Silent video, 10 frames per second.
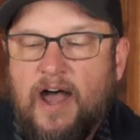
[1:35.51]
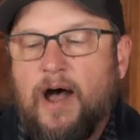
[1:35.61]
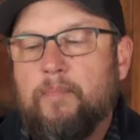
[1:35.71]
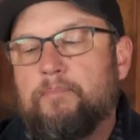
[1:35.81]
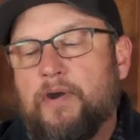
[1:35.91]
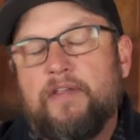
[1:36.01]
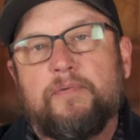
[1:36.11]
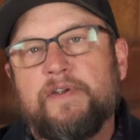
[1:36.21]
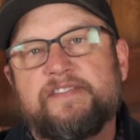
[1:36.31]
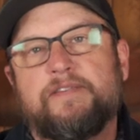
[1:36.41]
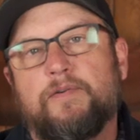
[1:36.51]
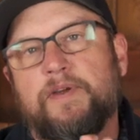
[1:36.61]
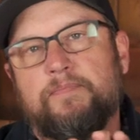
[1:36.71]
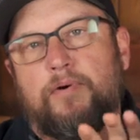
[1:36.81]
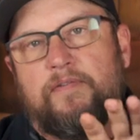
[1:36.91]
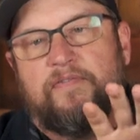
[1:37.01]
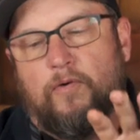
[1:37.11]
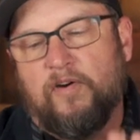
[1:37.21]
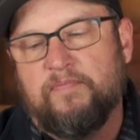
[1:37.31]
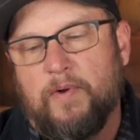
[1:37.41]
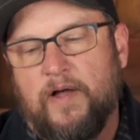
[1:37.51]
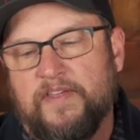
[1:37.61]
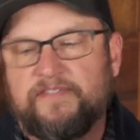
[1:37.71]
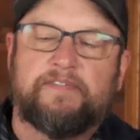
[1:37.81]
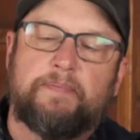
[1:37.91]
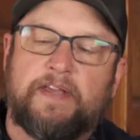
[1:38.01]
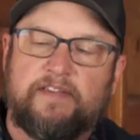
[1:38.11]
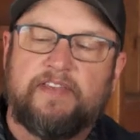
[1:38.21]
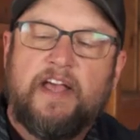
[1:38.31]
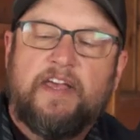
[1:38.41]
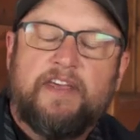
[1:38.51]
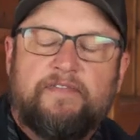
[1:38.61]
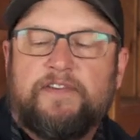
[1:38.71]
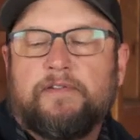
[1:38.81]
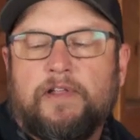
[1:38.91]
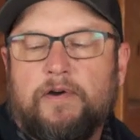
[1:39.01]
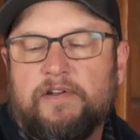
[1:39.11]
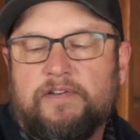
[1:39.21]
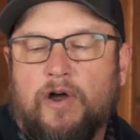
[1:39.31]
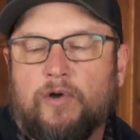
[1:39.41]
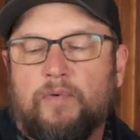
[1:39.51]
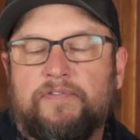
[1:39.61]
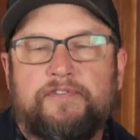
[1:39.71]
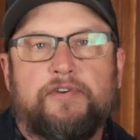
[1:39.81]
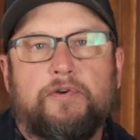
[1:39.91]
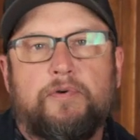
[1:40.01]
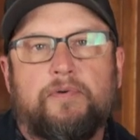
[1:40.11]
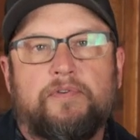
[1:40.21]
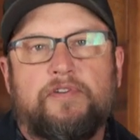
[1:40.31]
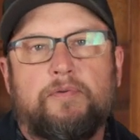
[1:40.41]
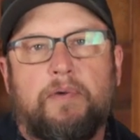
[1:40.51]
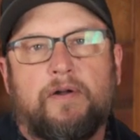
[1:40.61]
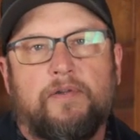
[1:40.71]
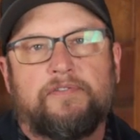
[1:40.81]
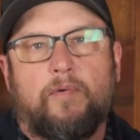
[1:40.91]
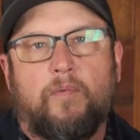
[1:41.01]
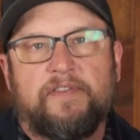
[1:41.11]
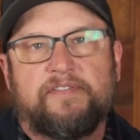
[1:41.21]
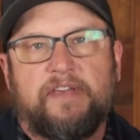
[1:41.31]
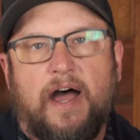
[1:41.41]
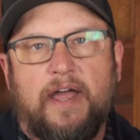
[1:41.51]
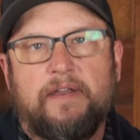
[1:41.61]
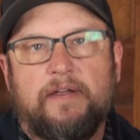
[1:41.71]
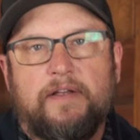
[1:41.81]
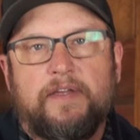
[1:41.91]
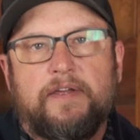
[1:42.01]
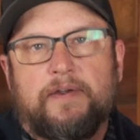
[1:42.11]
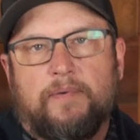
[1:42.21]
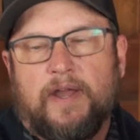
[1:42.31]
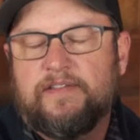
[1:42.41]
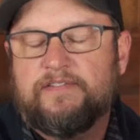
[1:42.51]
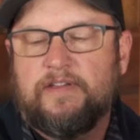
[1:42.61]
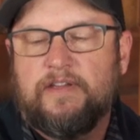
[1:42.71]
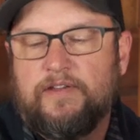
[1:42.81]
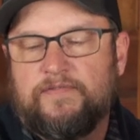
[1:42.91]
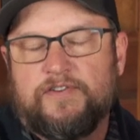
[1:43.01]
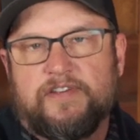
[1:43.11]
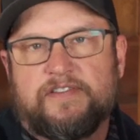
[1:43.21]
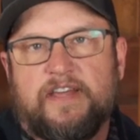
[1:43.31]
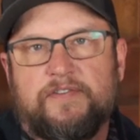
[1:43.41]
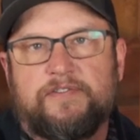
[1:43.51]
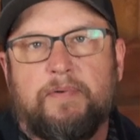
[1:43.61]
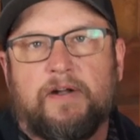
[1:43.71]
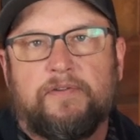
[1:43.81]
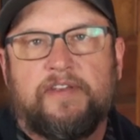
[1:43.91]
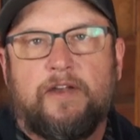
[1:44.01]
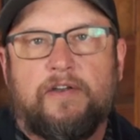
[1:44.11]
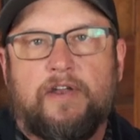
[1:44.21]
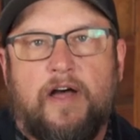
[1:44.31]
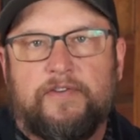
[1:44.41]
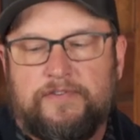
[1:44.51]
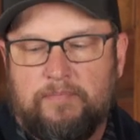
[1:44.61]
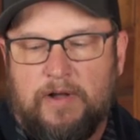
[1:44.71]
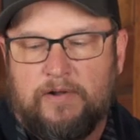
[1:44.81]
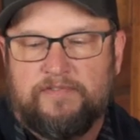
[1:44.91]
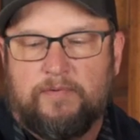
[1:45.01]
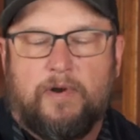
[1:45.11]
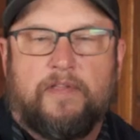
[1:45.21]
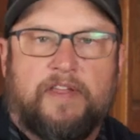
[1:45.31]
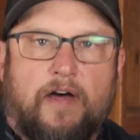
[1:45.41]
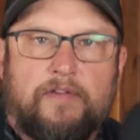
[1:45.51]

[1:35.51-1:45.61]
Um, part of the reason that we put four of them on this is because if you load a dog with two two buckles on one side, right? So you, if you just had the two buckles here and not the two buckles that were on the